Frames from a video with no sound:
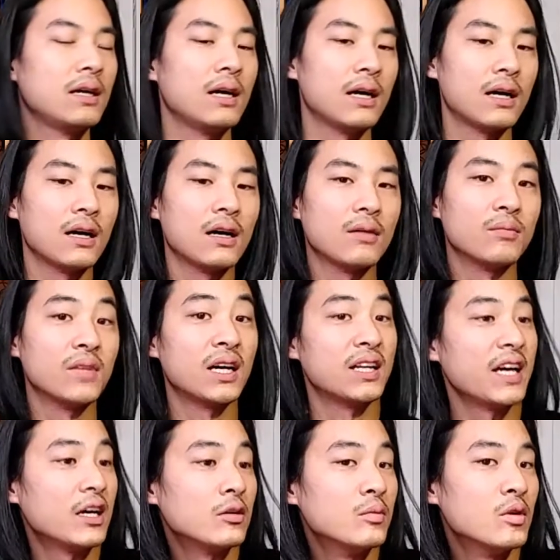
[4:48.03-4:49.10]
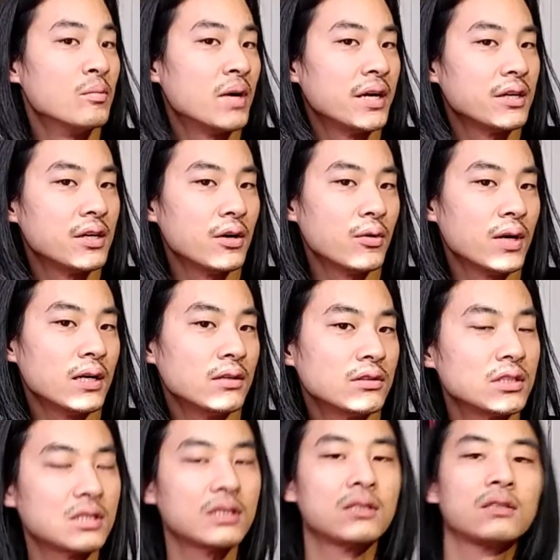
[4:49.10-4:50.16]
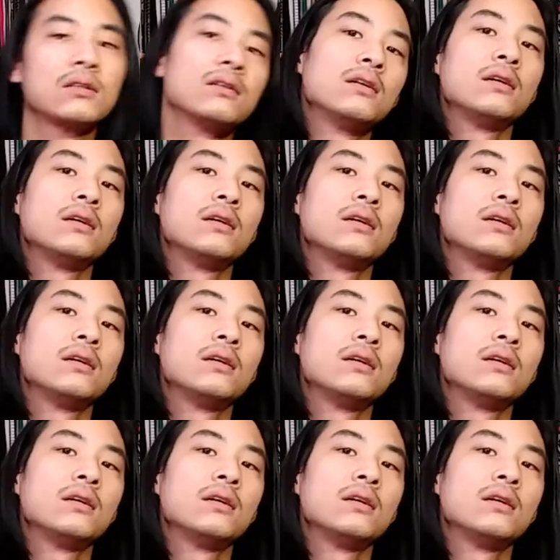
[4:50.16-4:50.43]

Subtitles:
An elbow might go out.